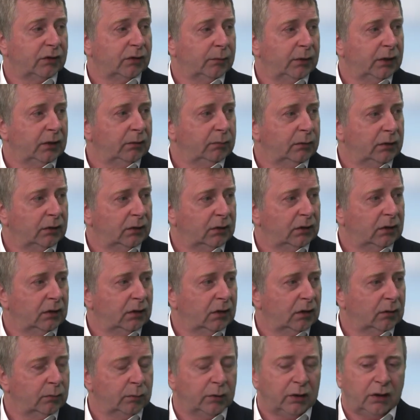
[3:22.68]
to me. We
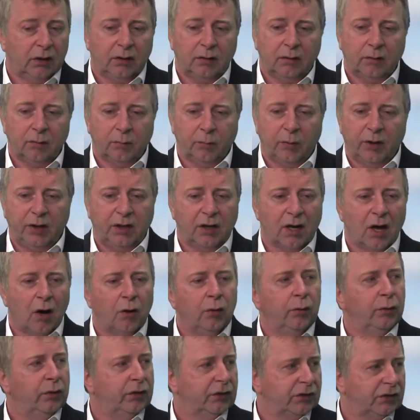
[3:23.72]

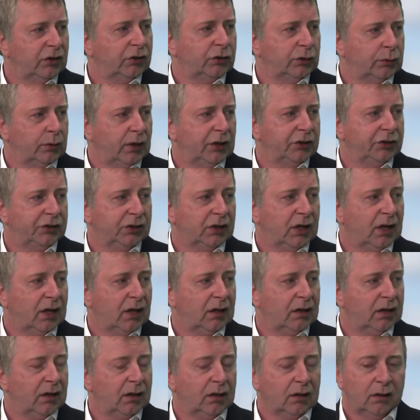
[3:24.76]
know the situation out
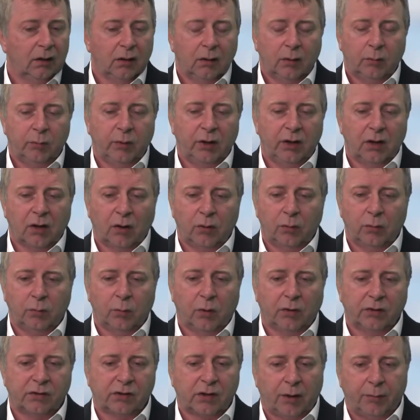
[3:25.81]
there. We know
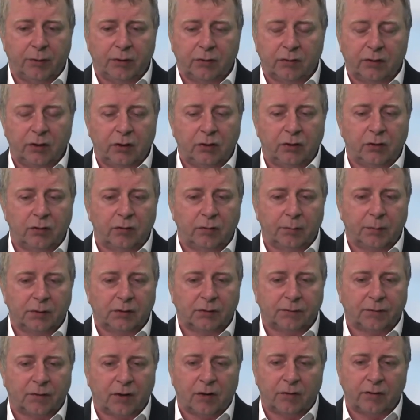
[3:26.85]
what's going on in Europe as
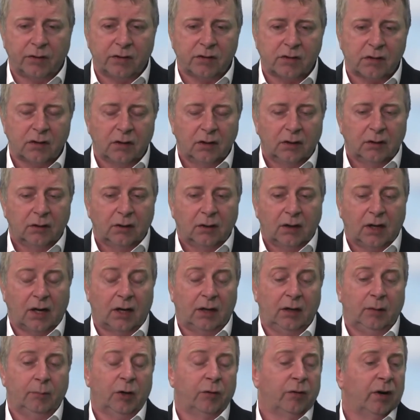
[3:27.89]
far as,
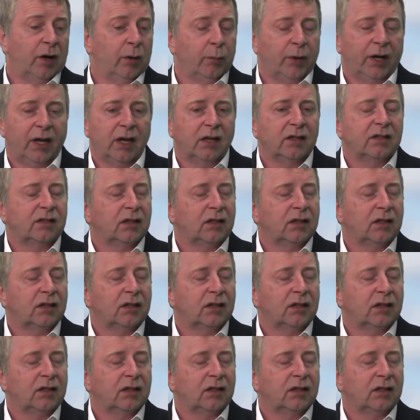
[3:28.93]
all right, we're getting